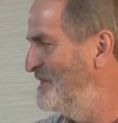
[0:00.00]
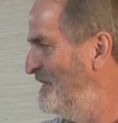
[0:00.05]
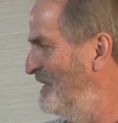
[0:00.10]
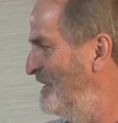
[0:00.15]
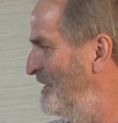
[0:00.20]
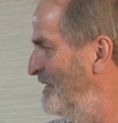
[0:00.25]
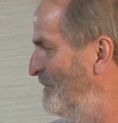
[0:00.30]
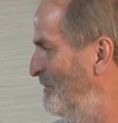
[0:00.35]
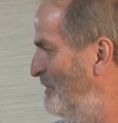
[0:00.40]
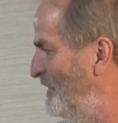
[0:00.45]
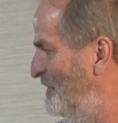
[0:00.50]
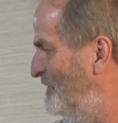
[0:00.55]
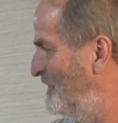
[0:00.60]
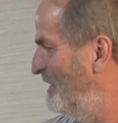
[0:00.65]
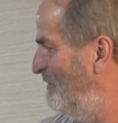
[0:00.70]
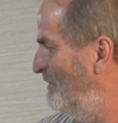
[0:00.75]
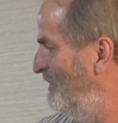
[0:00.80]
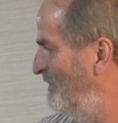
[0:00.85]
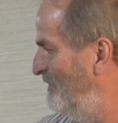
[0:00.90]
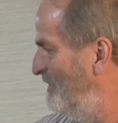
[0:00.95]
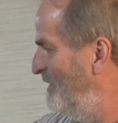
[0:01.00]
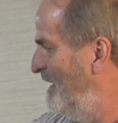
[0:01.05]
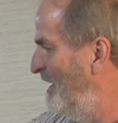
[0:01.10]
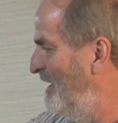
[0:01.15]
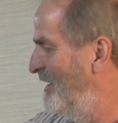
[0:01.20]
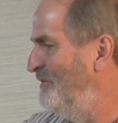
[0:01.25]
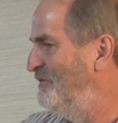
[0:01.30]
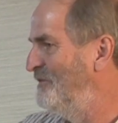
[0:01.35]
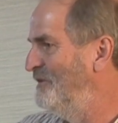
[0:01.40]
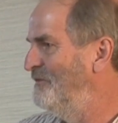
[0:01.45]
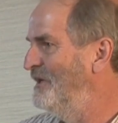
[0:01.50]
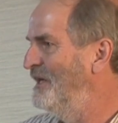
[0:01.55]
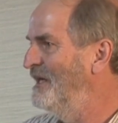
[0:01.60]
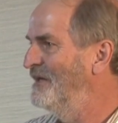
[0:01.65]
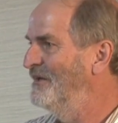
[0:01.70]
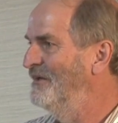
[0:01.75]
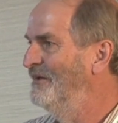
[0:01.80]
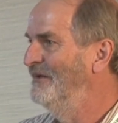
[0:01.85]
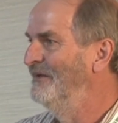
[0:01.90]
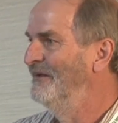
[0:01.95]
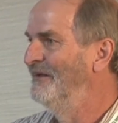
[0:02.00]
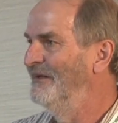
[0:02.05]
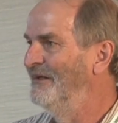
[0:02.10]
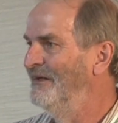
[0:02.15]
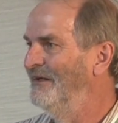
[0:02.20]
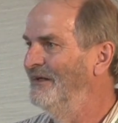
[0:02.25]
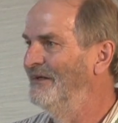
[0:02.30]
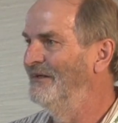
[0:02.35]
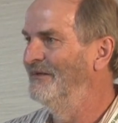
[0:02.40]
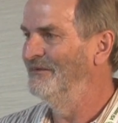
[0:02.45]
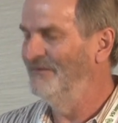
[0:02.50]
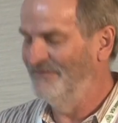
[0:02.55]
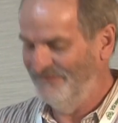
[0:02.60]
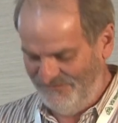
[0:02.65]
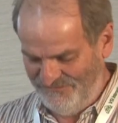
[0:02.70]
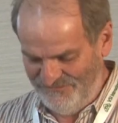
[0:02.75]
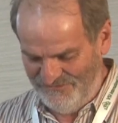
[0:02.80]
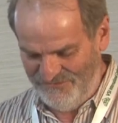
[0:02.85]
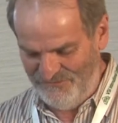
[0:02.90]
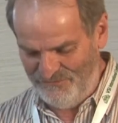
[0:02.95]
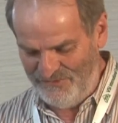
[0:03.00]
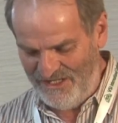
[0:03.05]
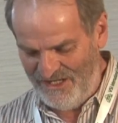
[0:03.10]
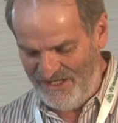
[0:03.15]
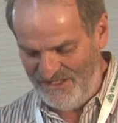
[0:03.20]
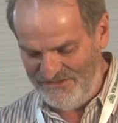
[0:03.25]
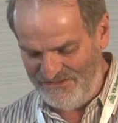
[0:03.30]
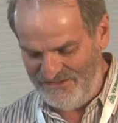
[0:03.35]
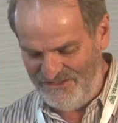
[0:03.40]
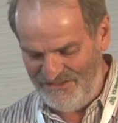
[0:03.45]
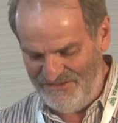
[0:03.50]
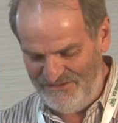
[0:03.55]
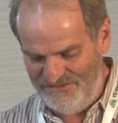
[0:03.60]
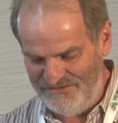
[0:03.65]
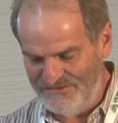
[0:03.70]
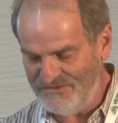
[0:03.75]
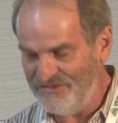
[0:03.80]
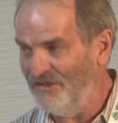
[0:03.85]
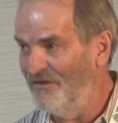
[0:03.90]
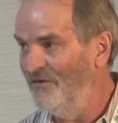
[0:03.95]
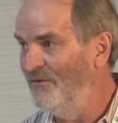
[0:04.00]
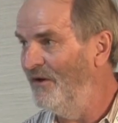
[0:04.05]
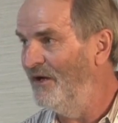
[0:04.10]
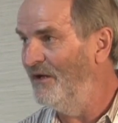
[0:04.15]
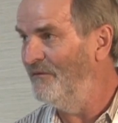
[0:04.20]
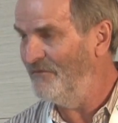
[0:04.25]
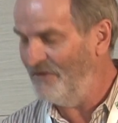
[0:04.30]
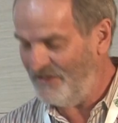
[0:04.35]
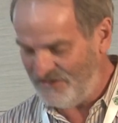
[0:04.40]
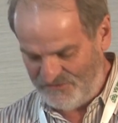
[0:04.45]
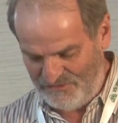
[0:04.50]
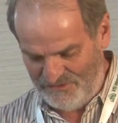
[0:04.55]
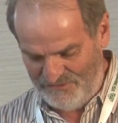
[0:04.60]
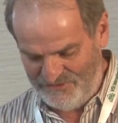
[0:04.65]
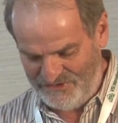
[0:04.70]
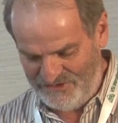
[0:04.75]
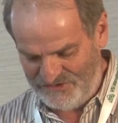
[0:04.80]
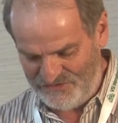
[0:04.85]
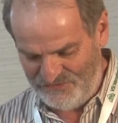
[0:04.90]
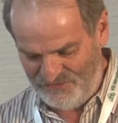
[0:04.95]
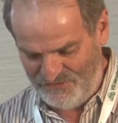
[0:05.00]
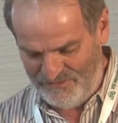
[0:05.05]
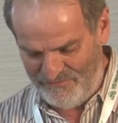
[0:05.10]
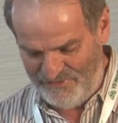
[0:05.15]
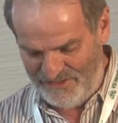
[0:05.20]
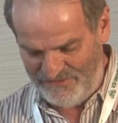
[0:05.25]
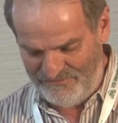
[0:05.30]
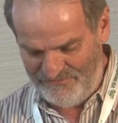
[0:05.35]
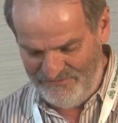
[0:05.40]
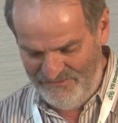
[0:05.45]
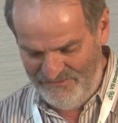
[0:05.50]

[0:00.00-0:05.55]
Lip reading: in the project with Vivek that we had here, so that's what I'm going to talk about.